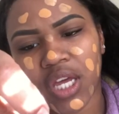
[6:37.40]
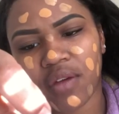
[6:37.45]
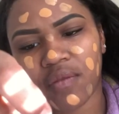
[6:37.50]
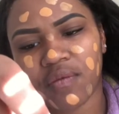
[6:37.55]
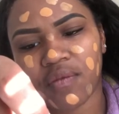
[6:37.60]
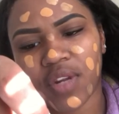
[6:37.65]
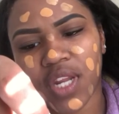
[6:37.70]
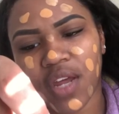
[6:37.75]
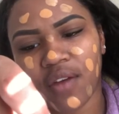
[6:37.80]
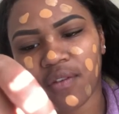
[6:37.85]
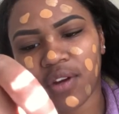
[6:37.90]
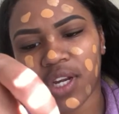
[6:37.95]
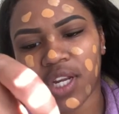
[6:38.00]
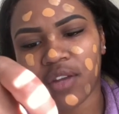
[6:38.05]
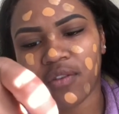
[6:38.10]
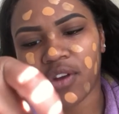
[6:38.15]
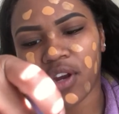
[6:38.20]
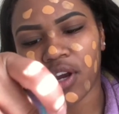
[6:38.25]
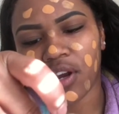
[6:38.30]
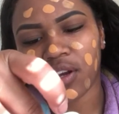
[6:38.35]
Never
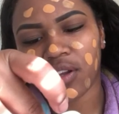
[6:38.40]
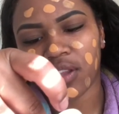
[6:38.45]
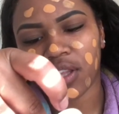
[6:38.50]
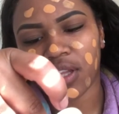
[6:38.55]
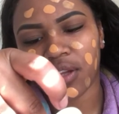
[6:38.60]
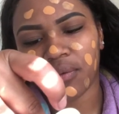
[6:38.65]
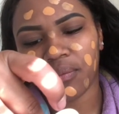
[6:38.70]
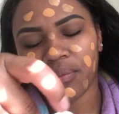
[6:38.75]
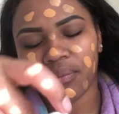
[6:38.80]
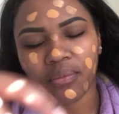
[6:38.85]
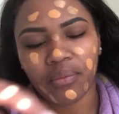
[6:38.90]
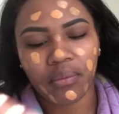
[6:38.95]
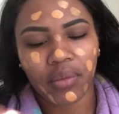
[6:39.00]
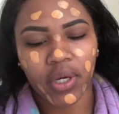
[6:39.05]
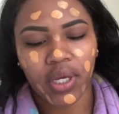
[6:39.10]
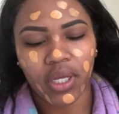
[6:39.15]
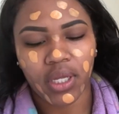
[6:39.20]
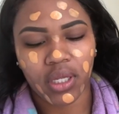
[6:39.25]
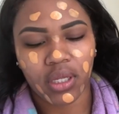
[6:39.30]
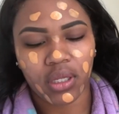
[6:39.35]
even heard of them,
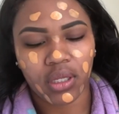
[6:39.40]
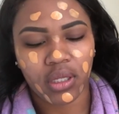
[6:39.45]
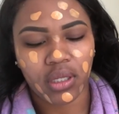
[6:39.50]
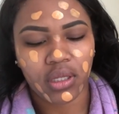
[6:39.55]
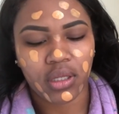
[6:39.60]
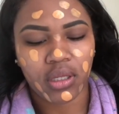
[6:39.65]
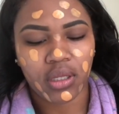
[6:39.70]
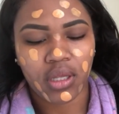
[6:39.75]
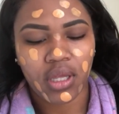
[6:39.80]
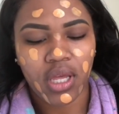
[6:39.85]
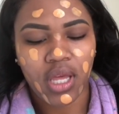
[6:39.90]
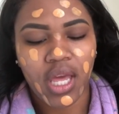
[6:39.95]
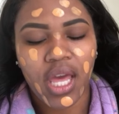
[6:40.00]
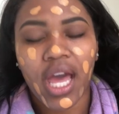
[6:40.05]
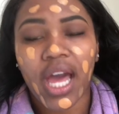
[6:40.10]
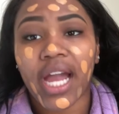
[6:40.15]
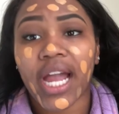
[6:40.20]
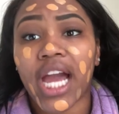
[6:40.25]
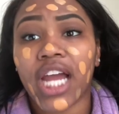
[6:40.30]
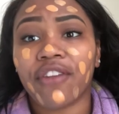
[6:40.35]
but
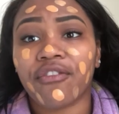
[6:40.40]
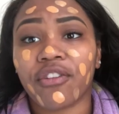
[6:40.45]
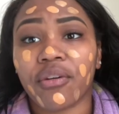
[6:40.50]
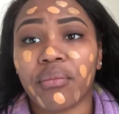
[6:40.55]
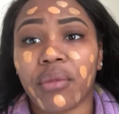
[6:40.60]
I got it from